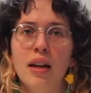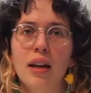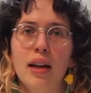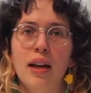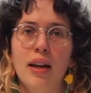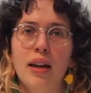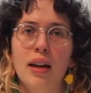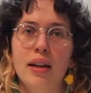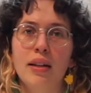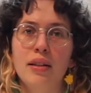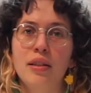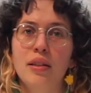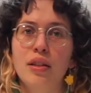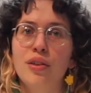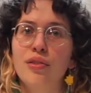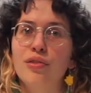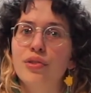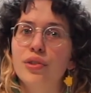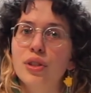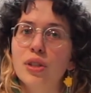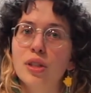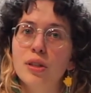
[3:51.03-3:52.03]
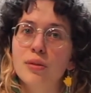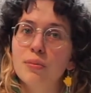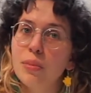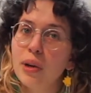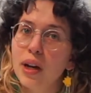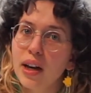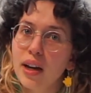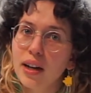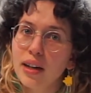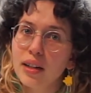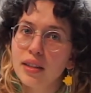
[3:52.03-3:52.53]
and
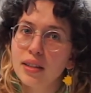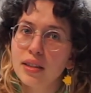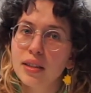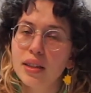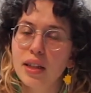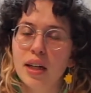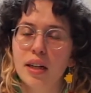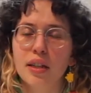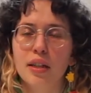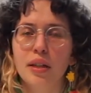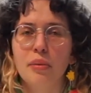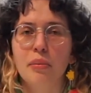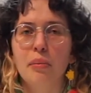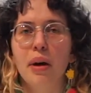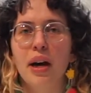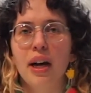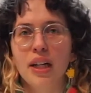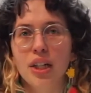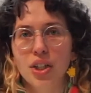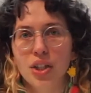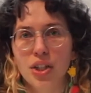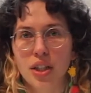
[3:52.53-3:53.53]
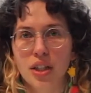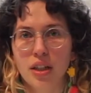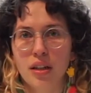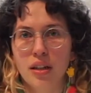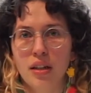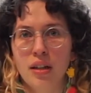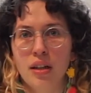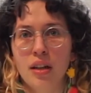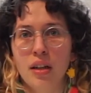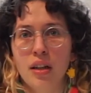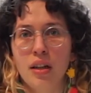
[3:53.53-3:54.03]
self-respect and compassion